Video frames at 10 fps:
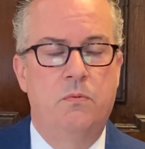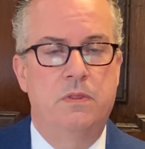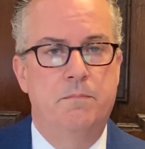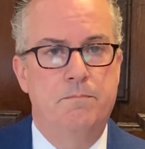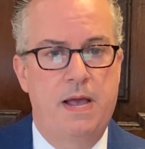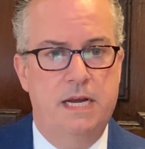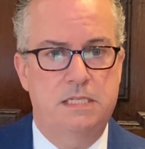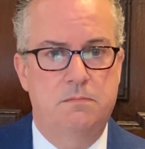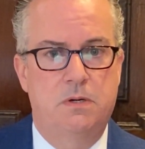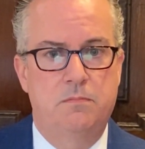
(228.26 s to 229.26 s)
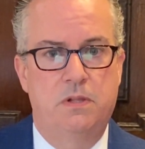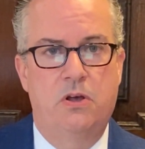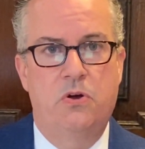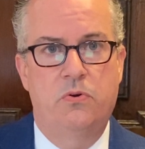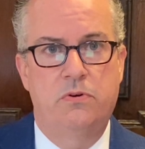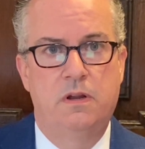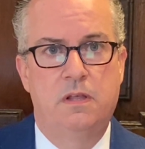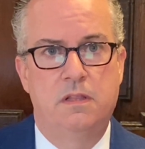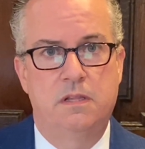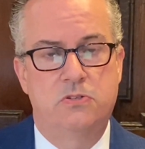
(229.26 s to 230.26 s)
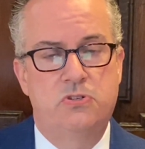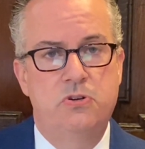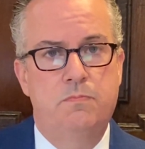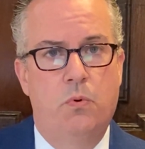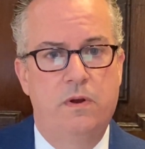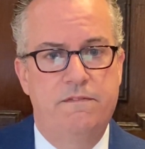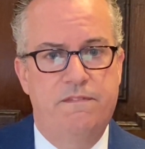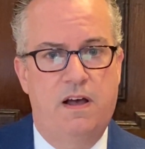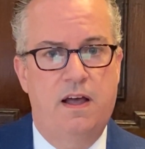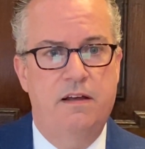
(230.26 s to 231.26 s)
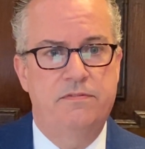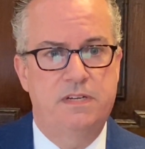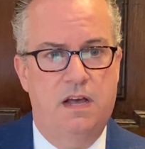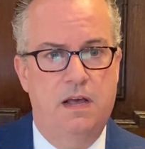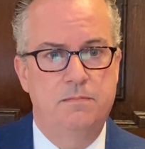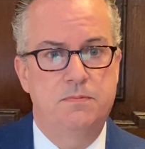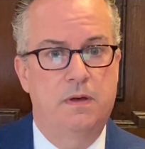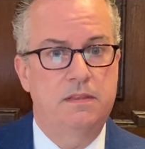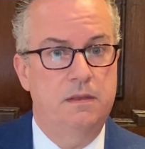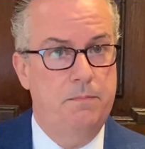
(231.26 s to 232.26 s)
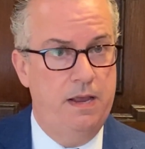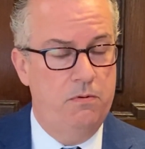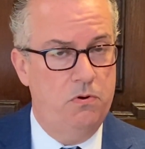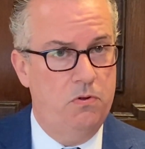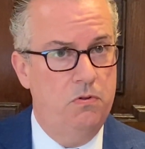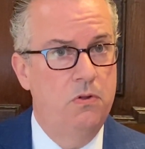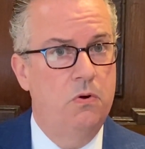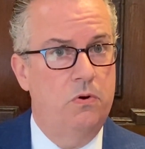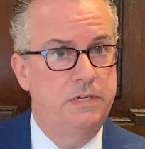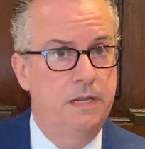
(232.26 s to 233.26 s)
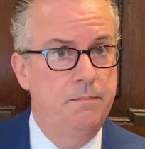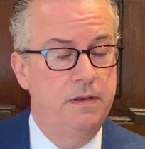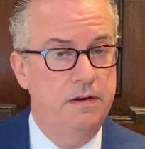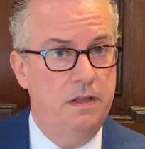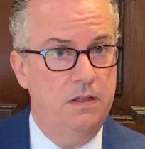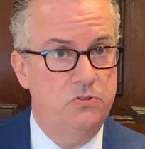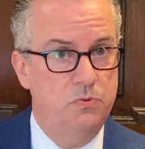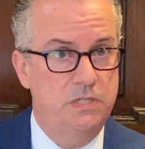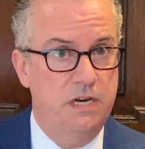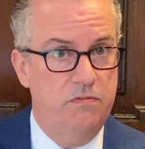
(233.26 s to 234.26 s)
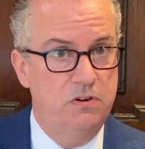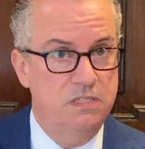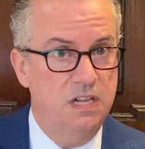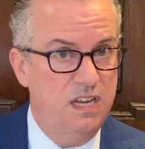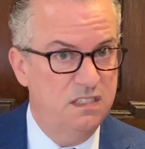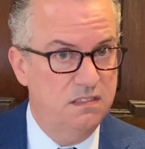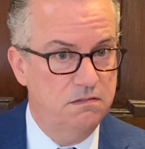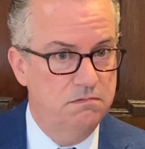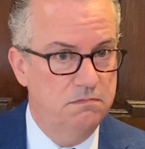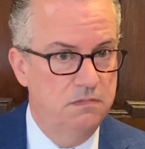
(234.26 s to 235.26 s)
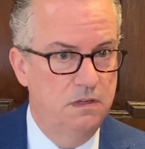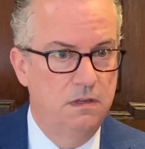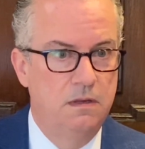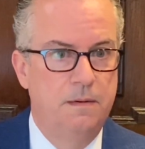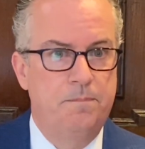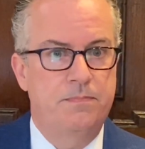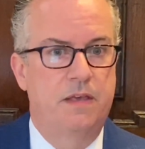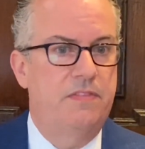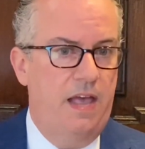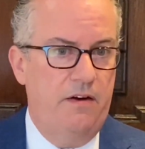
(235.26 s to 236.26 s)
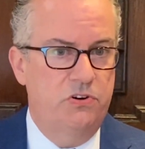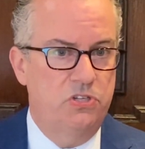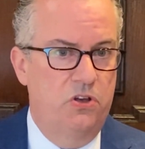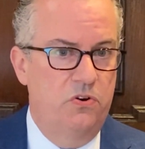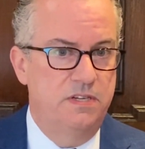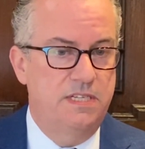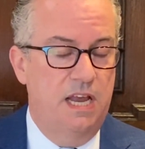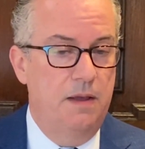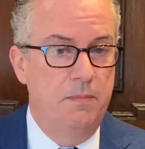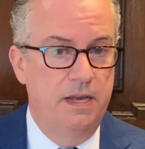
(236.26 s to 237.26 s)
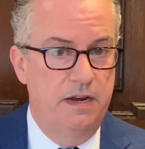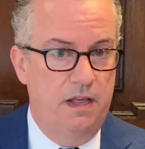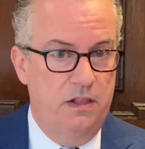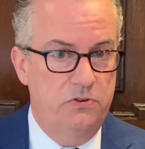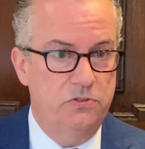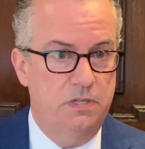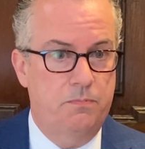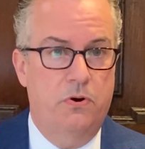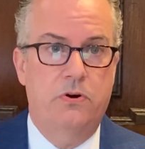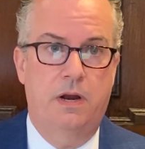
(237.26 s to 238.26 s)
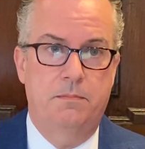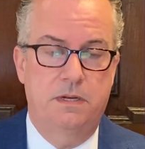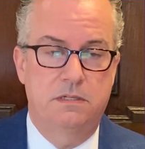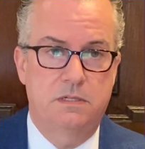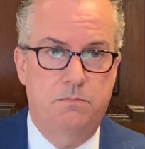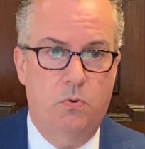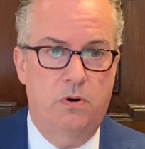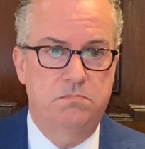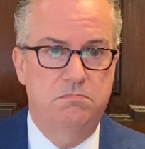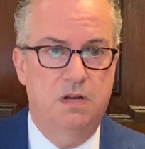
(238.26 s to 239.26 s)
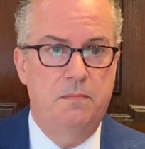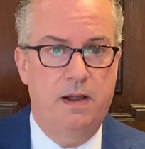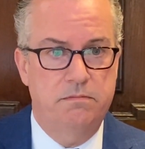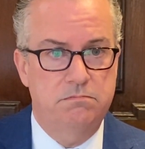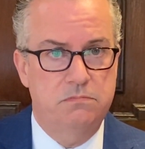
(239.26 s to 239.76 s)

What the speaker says: with a maximum loan that's 2.5 times monthly payroll, or $10 million, whichever is less. If the average loan is, say, $1 million, the program can support about